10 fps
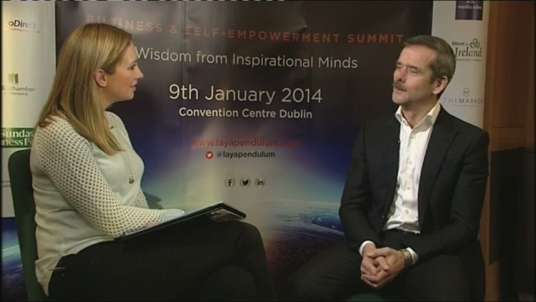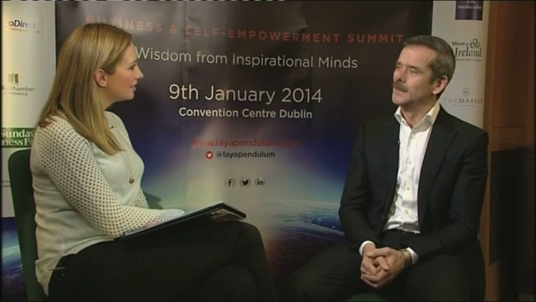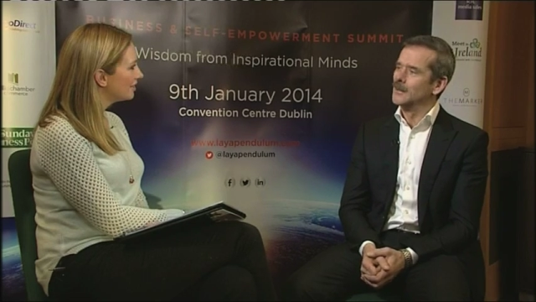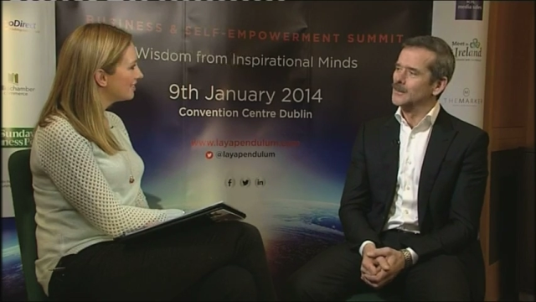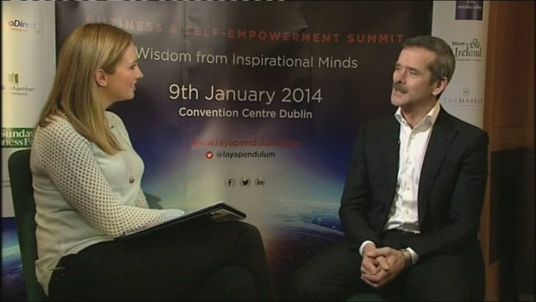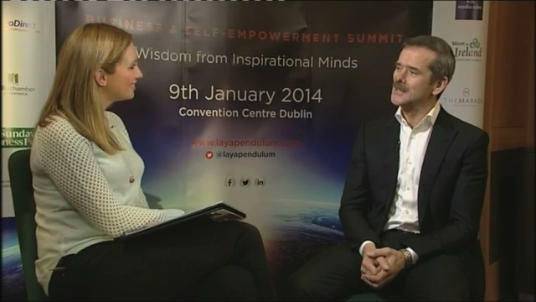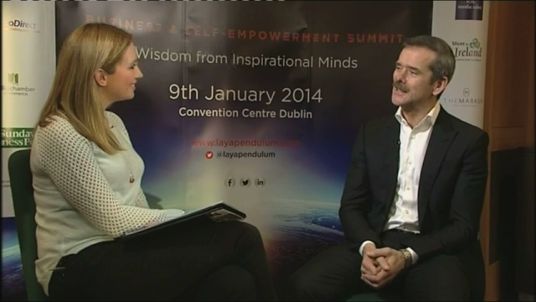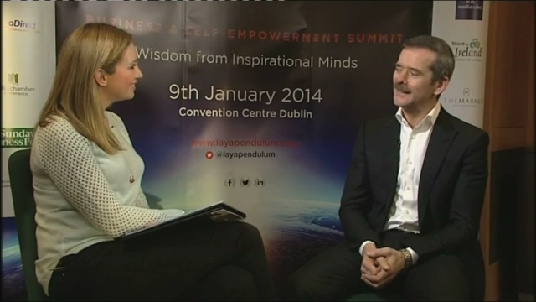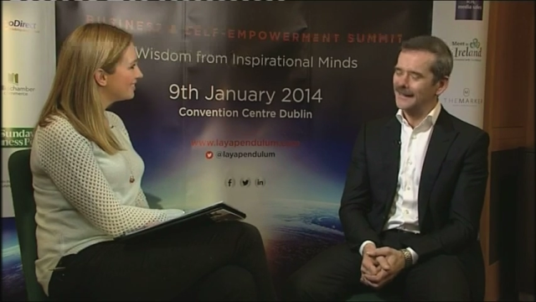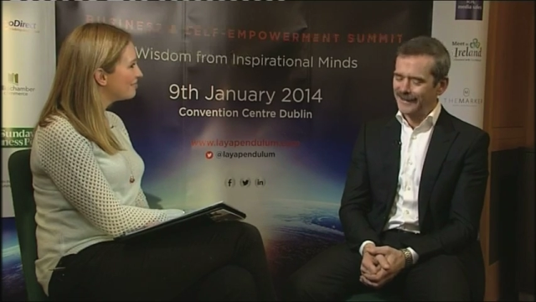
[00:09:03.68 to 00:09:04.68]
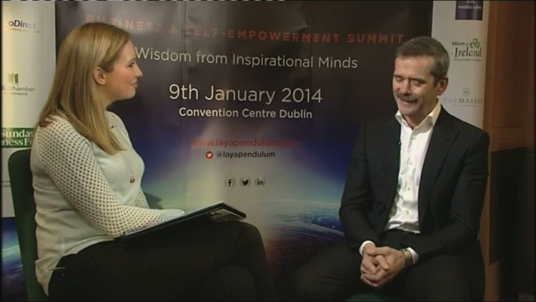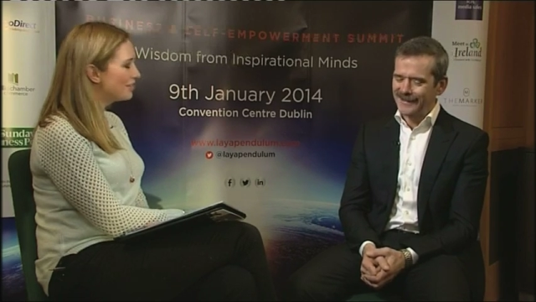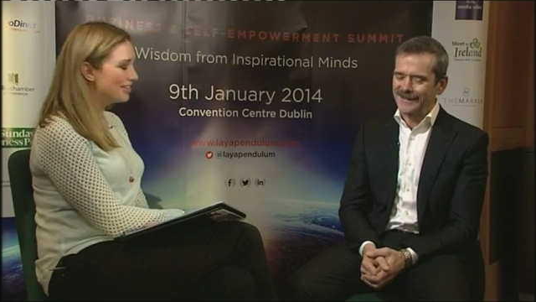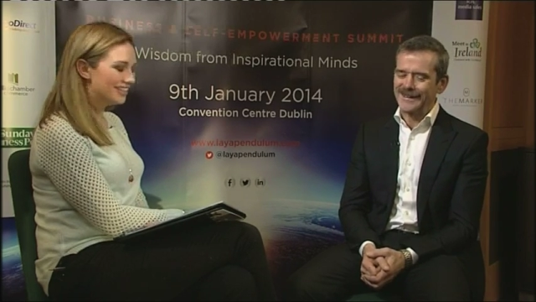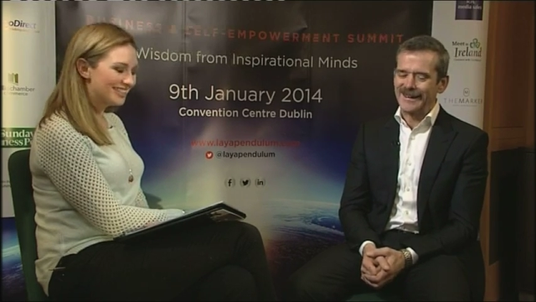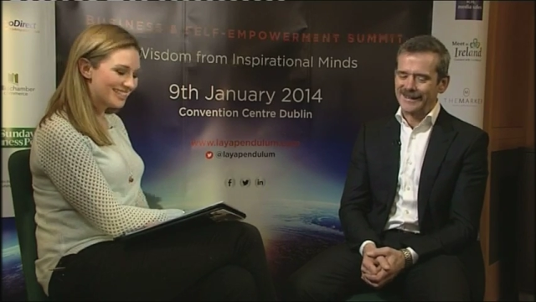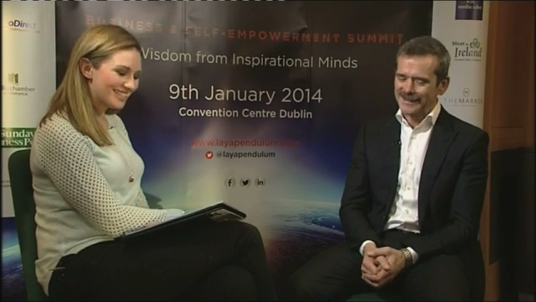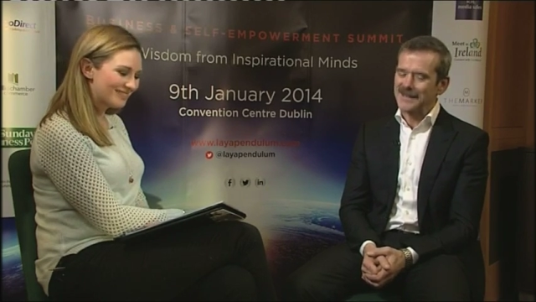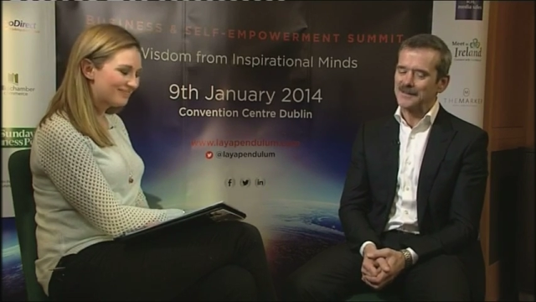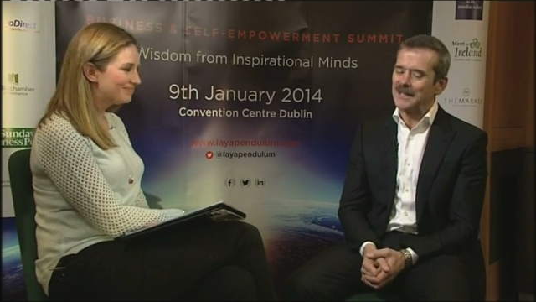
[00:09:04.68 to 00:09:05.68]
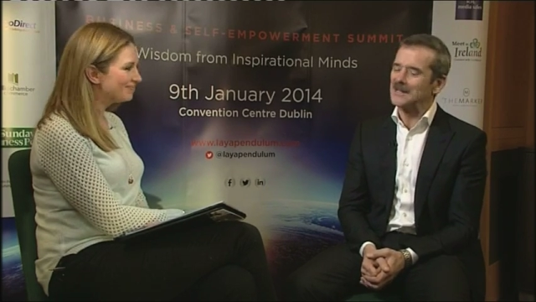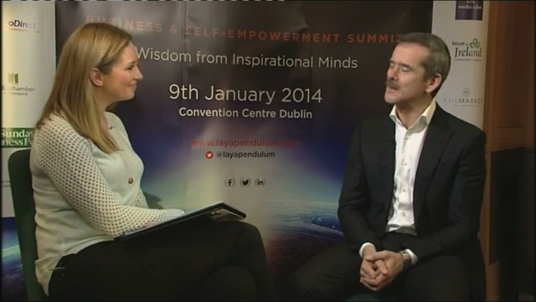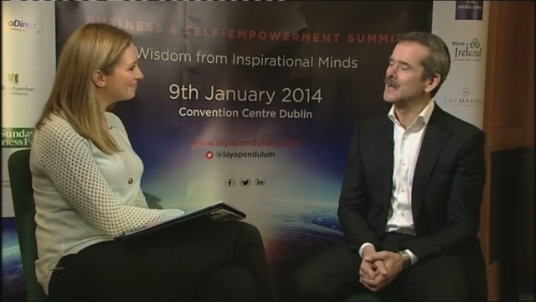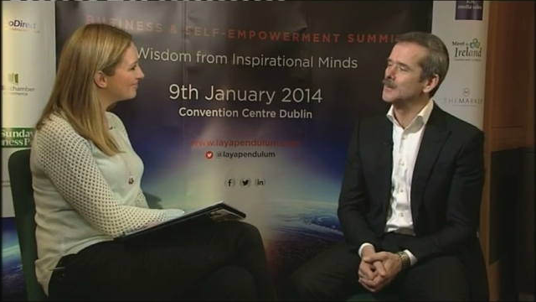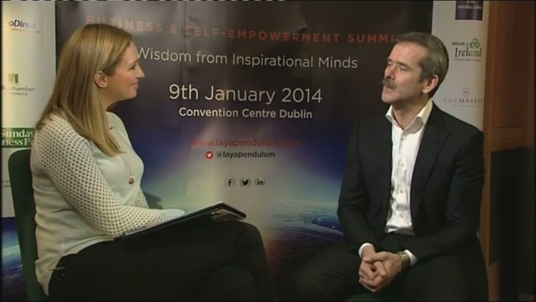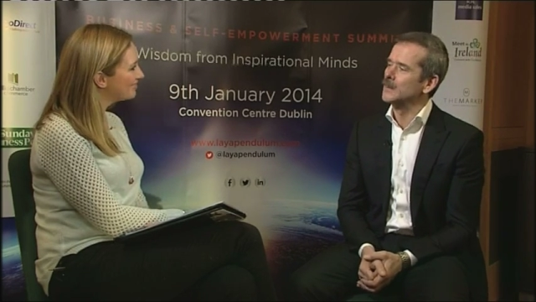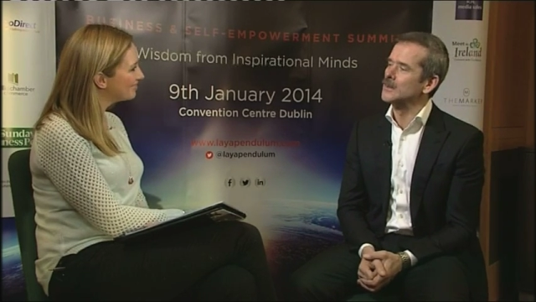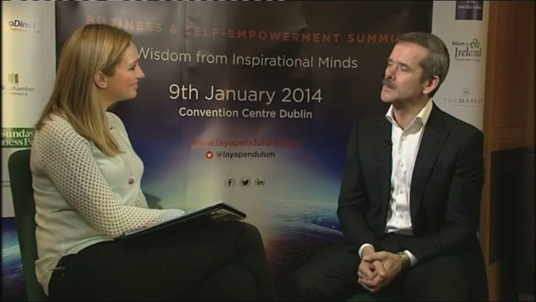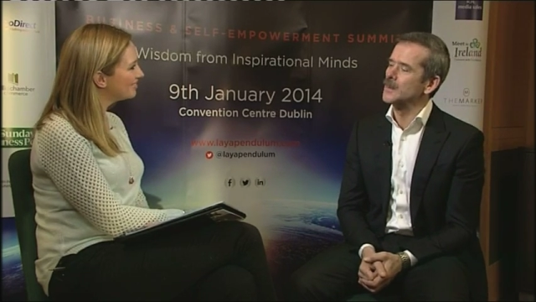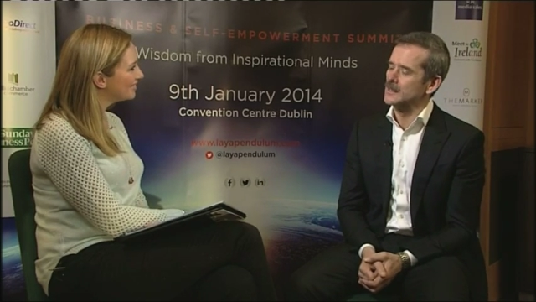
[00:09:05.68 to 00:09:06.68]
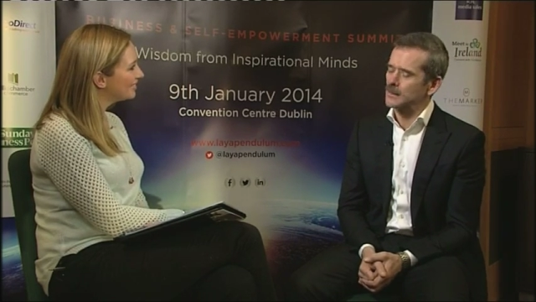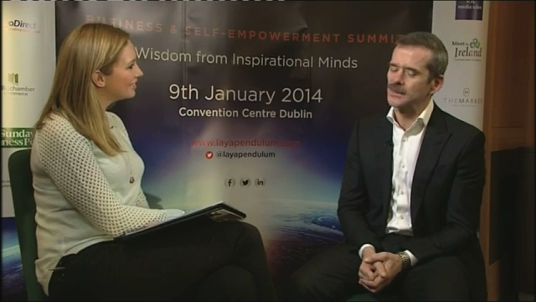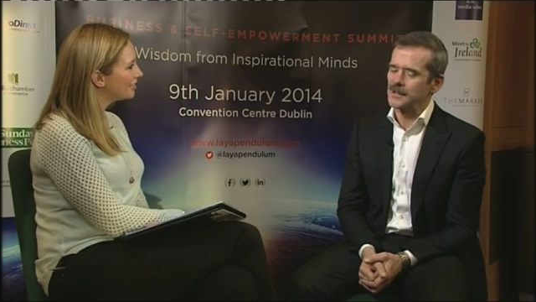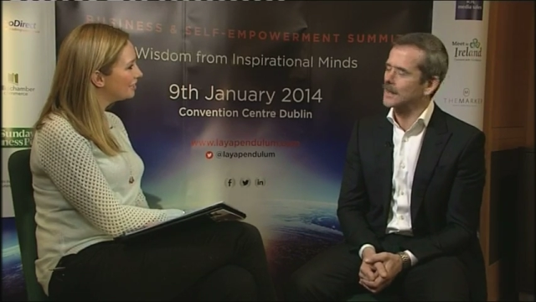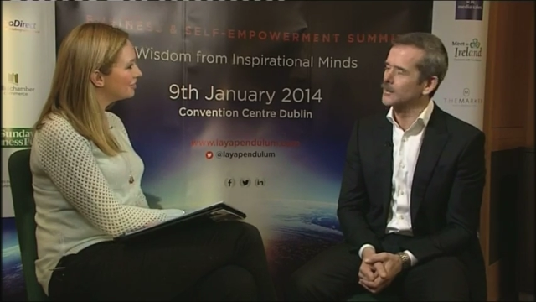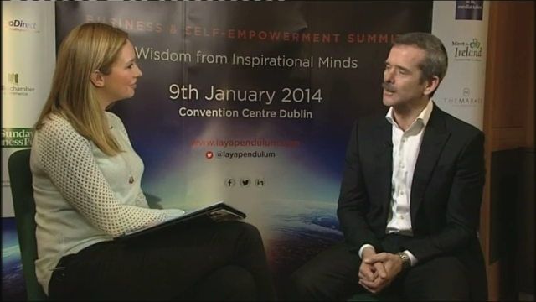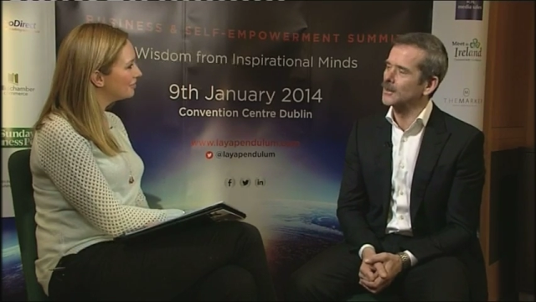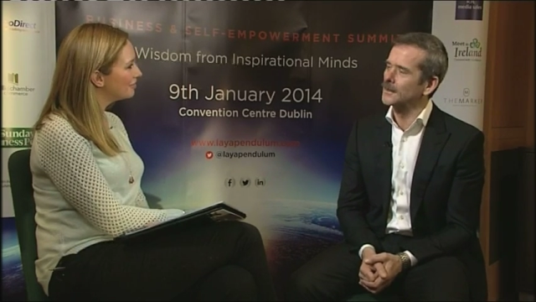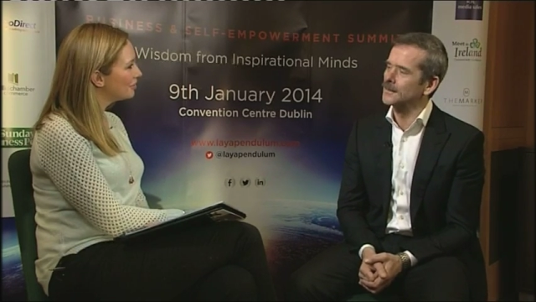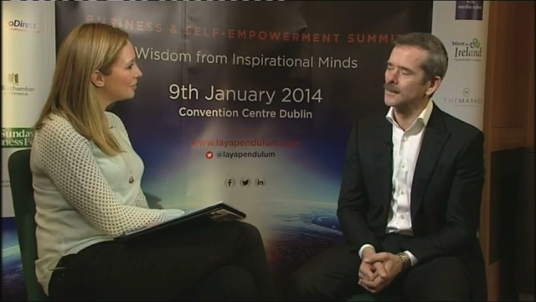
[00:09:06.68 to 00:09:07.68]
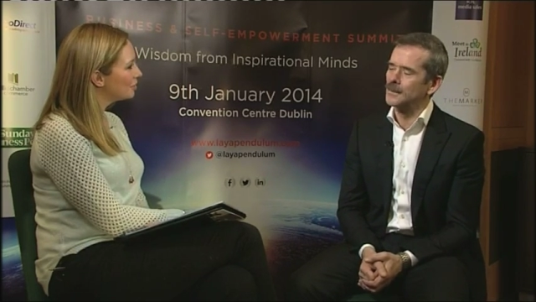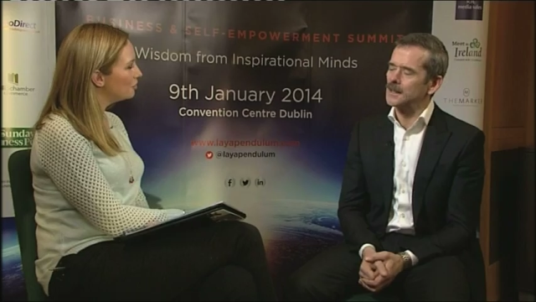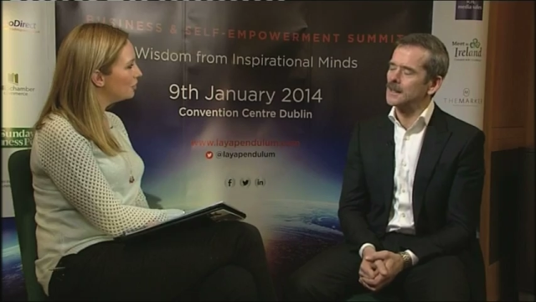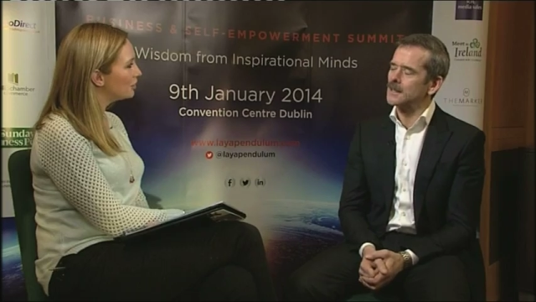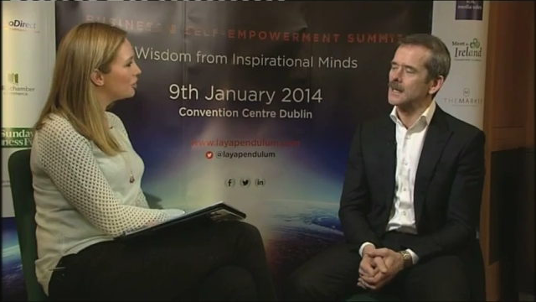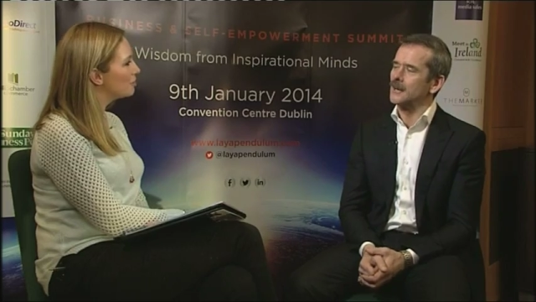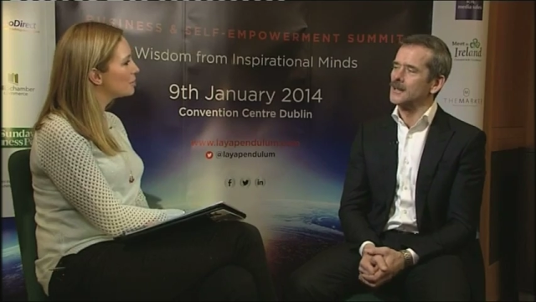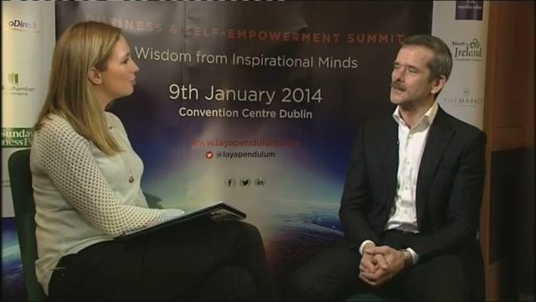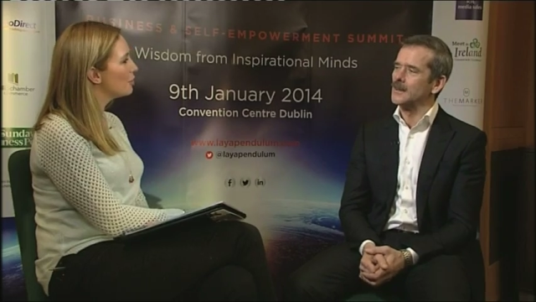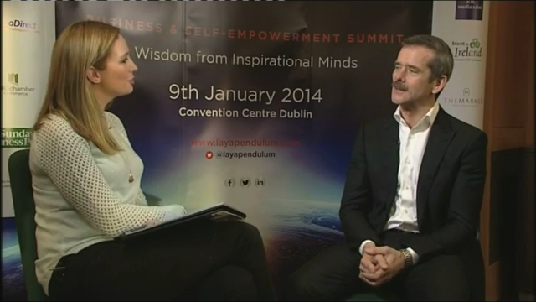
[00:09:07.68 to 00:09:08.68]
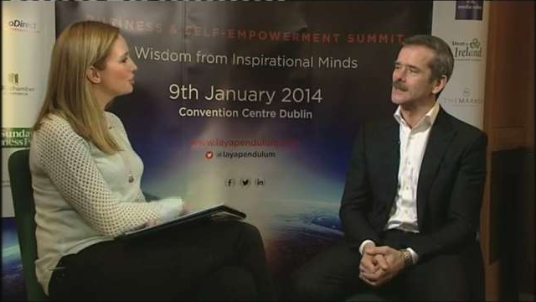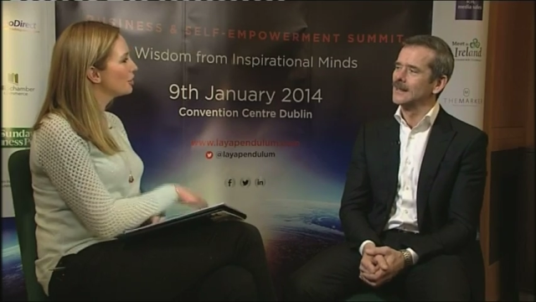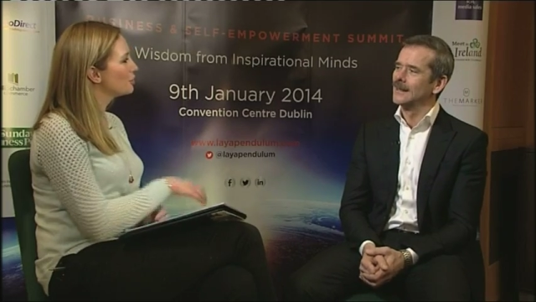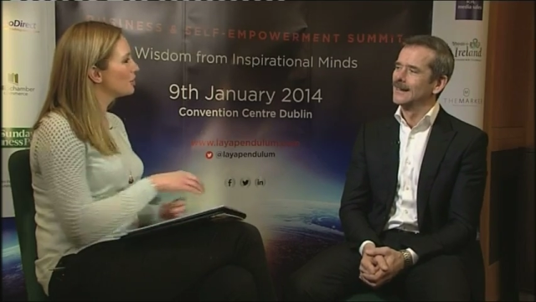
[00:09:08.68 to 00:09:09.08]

Speaker 1: beer and whiskey and, uh, and and meet as many people as possible. So yeah, we're looking forward to Will the entire keep us experience. Posted on